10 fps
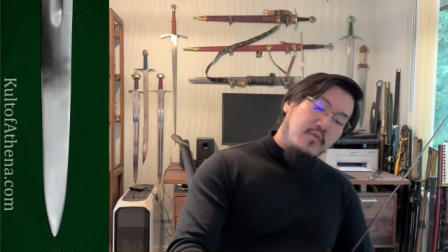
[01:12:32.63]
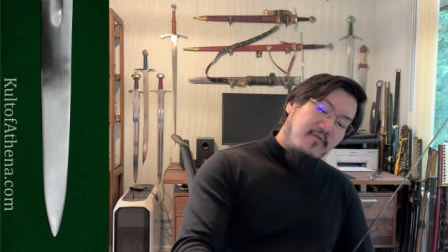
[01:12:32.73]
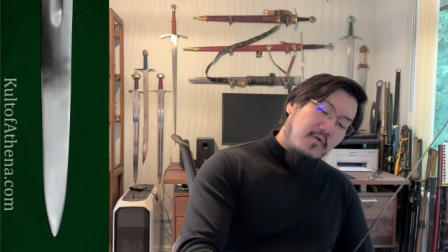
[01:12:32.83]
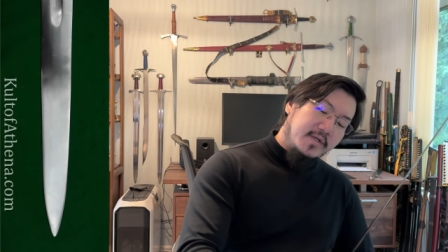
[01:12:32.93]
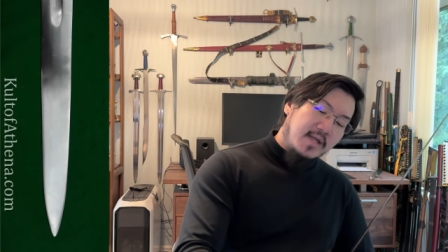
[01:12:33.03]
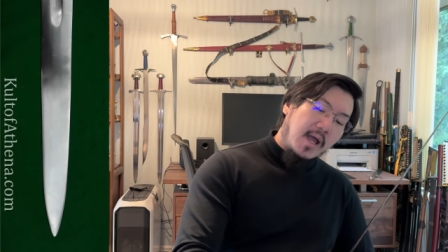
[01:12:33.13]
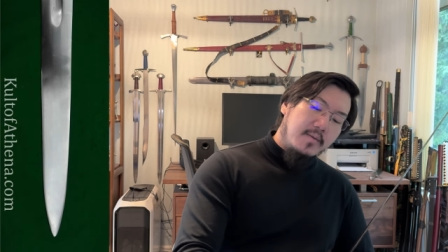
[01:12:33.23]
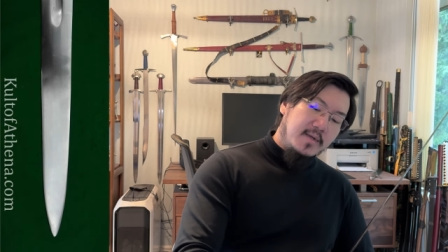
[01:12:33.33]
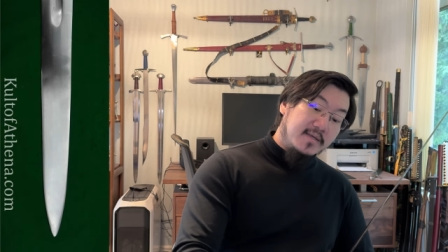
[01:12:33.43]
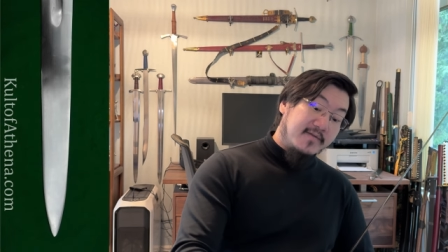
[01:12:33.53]
For the
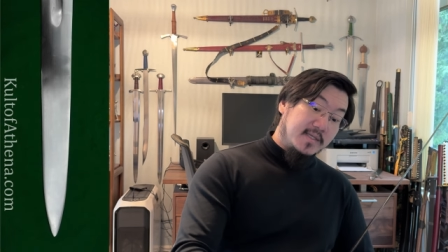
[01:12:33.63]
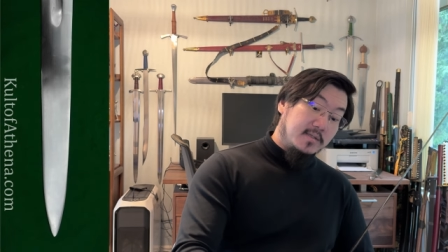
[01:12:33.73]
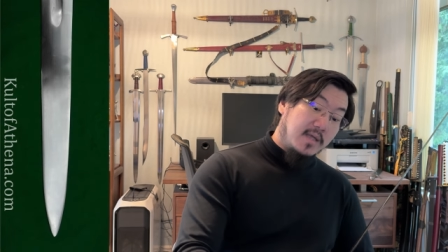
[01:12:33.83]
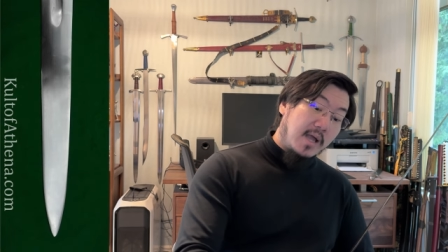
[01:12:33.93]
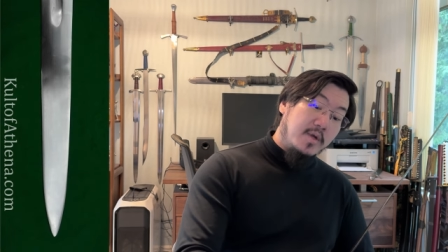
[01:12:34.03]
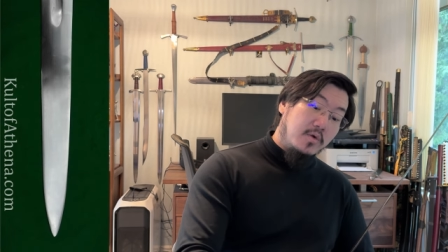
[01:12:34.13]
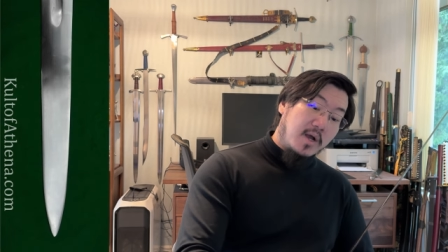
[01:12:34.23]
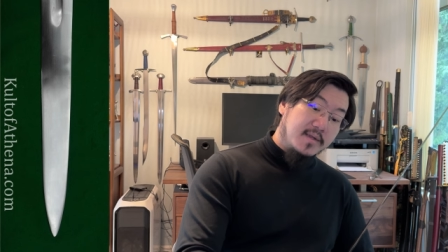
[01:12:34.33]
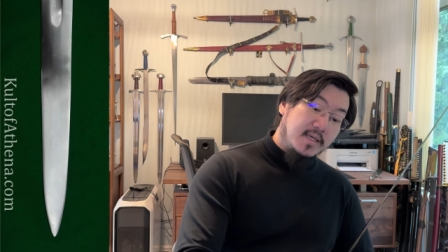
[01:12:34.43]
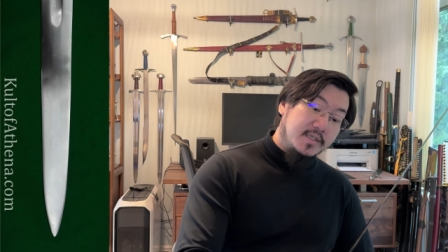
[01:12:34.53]
type, if it's a diamond
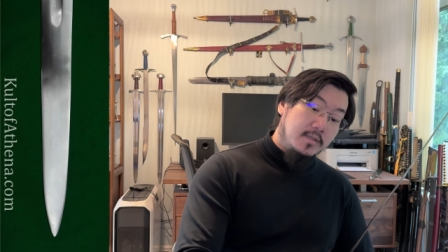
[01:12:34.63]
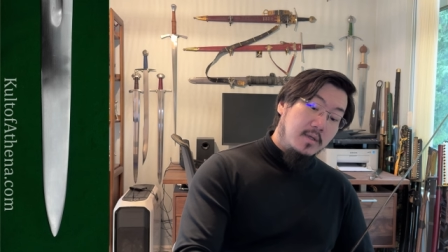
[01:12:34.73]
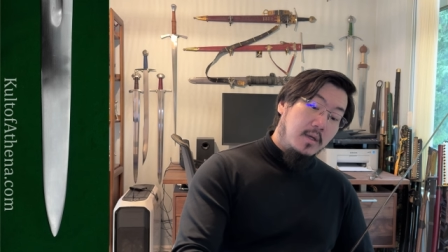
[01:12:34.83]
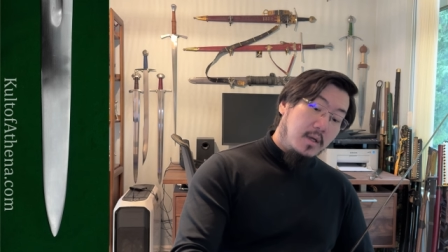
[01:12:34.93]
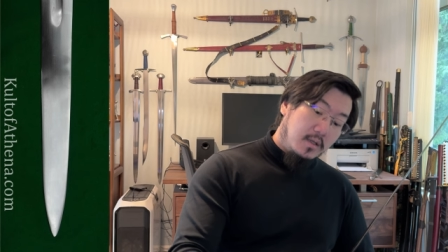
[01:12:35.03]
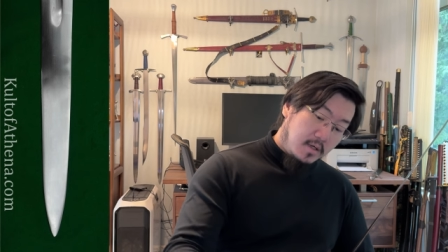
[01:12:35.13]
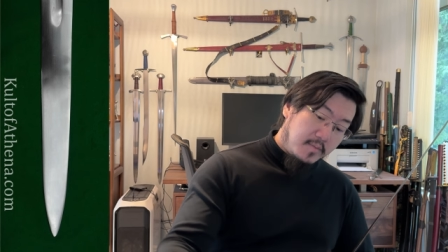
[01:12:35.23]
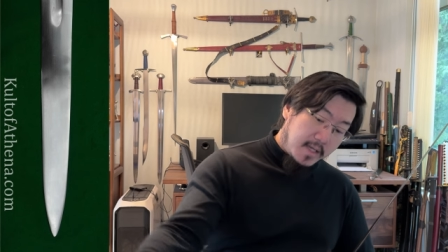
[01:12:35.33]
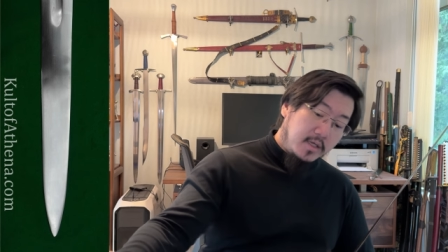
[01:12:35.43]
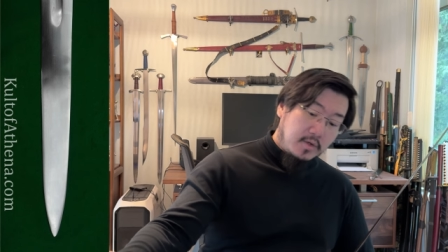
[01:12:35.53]
cross section, they'll
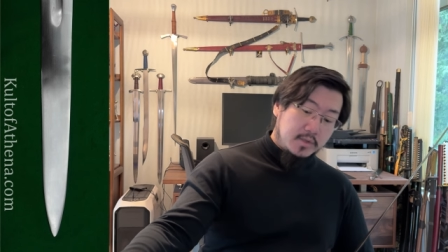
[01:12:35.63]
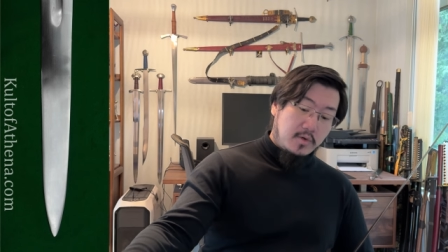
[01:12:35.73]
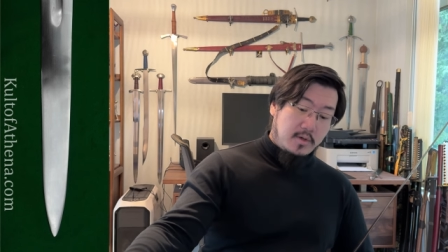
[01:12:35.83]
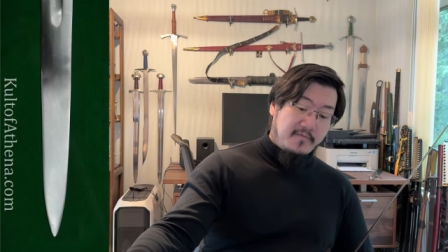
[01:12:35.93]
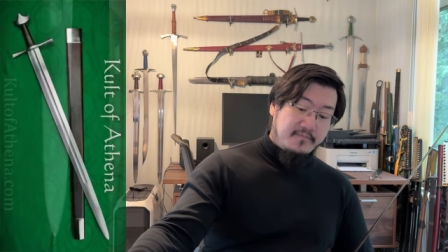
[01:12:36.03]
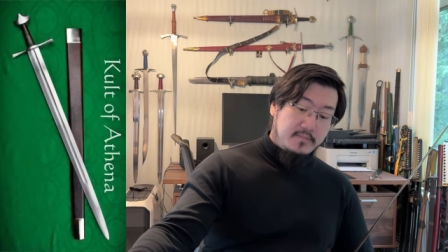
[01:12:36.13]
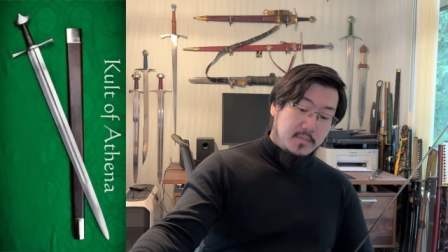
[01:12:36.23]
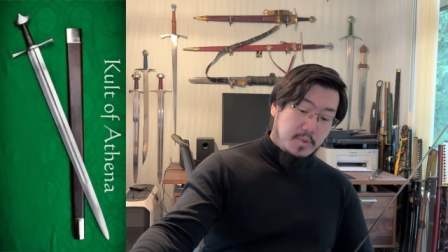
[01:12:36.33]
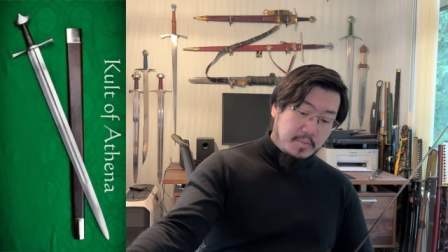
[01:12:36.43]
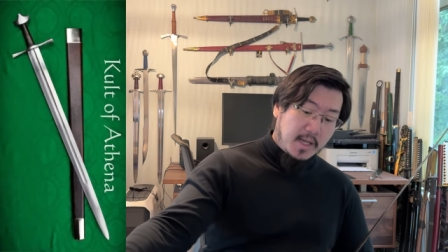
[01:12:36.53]
make you a sword of
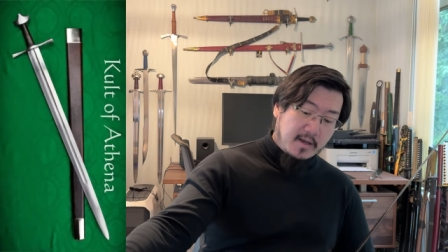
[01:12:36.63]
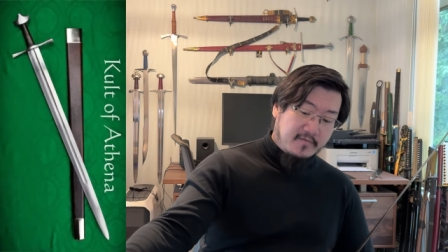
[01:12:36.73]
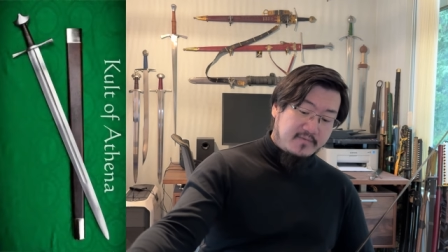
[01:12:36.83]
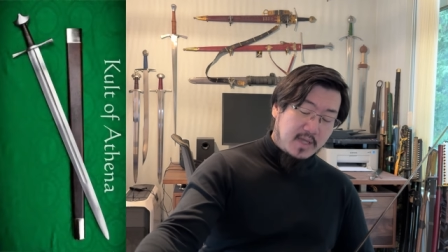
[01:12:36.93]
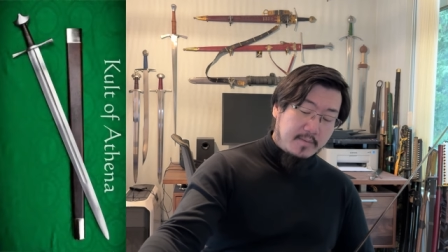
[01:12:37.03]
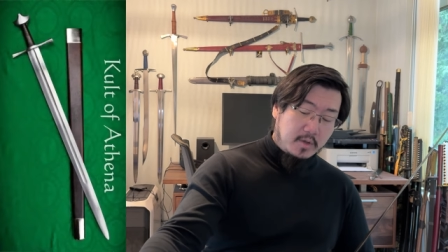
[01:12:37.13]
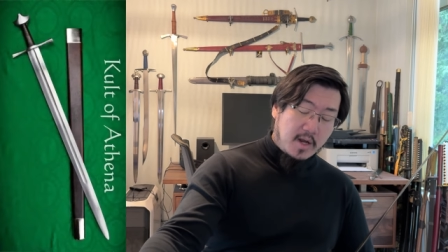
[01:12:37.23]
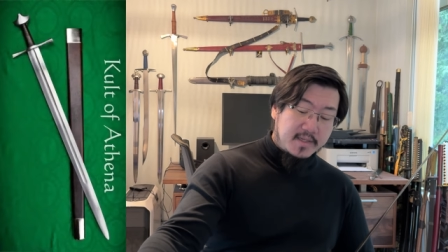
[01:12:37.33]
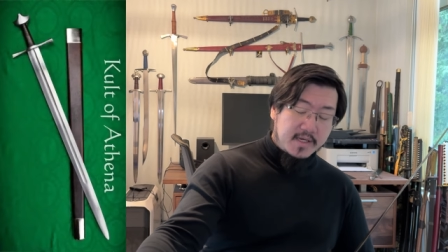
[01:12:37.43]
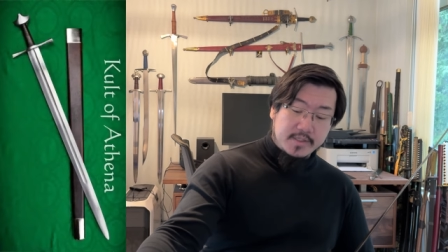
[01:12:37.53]
a blade of diamond
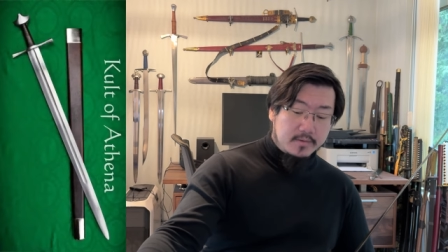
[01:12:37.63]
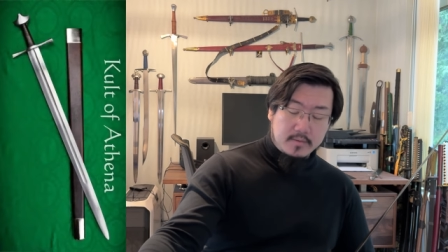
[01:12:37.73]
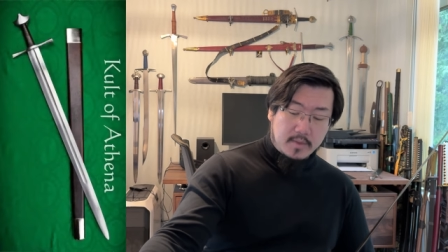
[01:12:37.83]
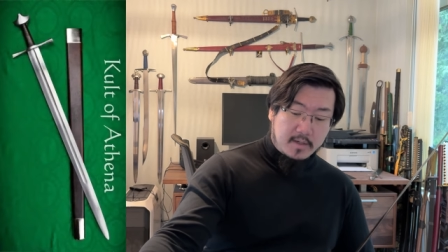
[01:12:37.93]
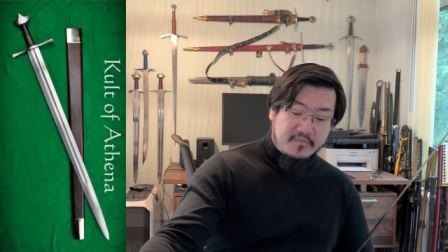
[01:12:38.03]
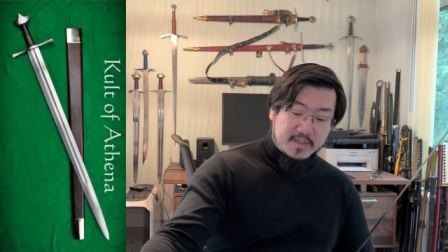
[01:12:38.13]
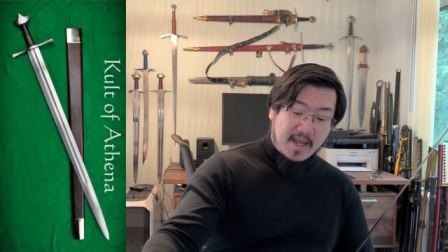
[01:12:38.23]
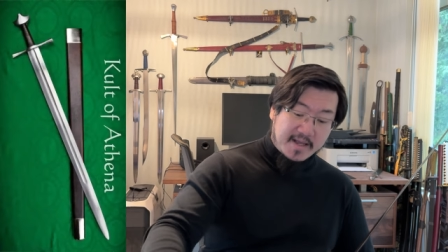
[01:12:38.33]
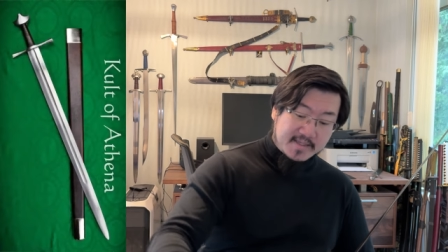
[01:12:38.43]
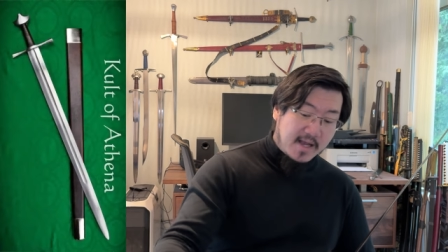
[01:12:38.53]
cross section, right? Just
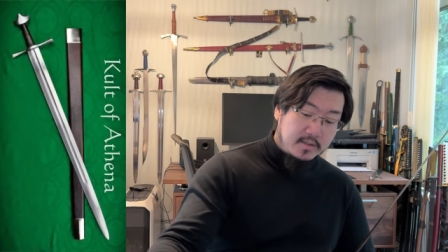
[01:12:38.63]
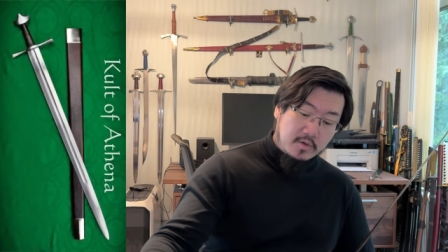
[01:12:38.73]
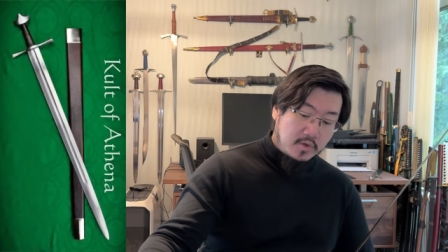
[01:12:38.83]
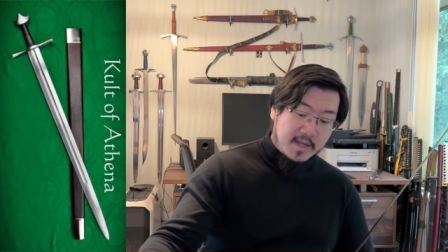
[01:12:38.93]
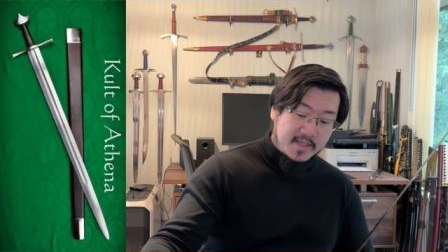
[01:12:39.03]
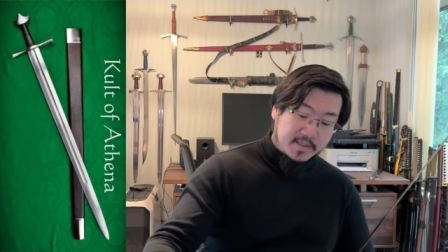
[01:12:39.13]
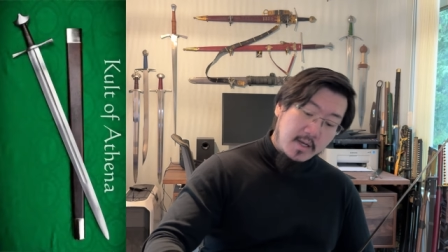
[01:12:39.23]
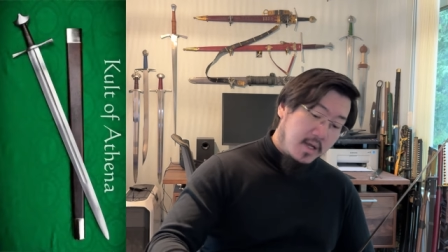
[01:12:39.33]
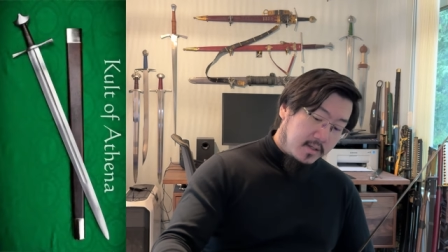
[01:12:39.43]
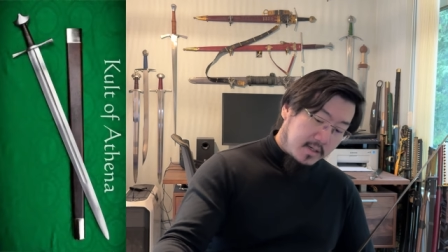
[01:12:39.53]
hexagonal cross section.
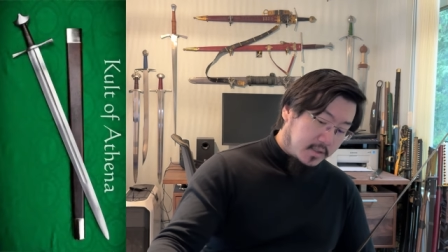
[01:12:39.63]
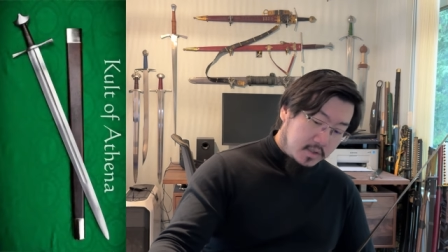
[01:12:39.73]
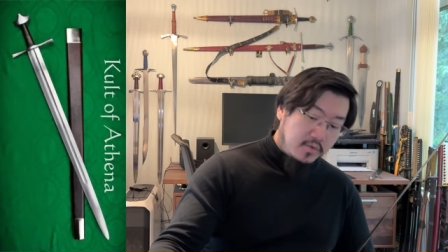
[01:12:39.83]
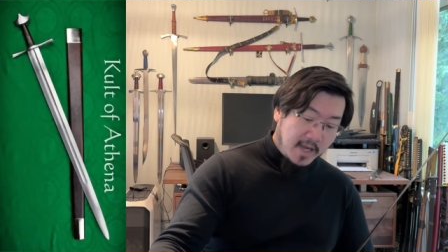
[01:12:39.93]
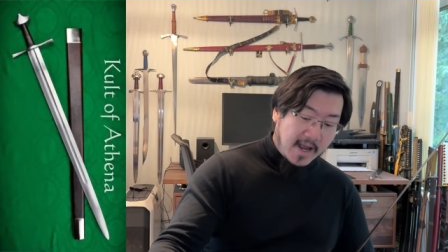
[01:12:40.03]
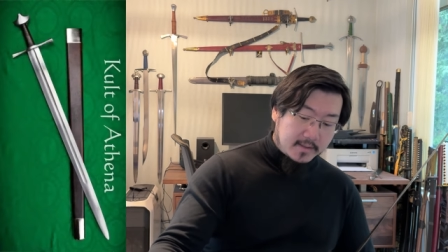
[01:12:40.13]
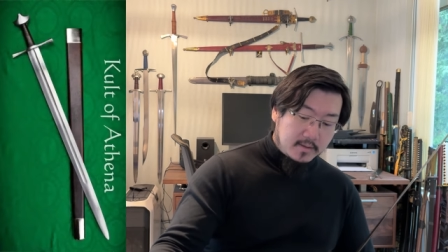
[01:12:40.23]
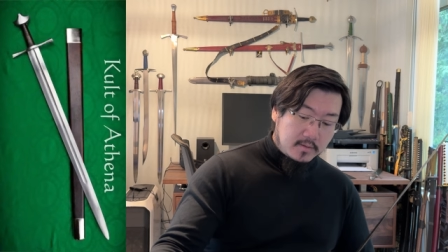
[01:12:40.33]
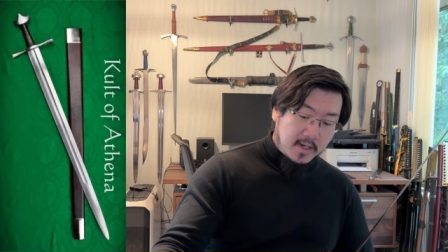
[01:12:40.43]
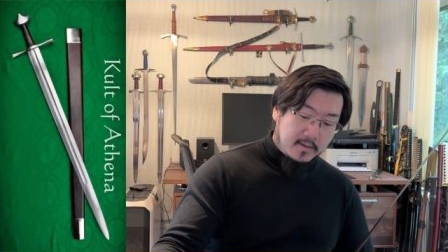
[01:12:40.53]
They're gonna do that,
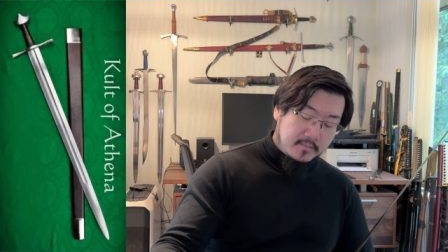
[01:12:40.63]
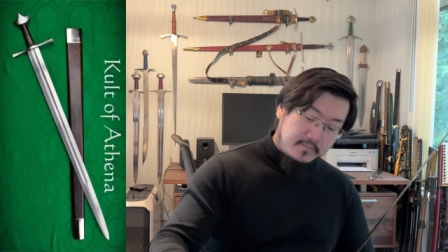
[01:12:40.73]
right?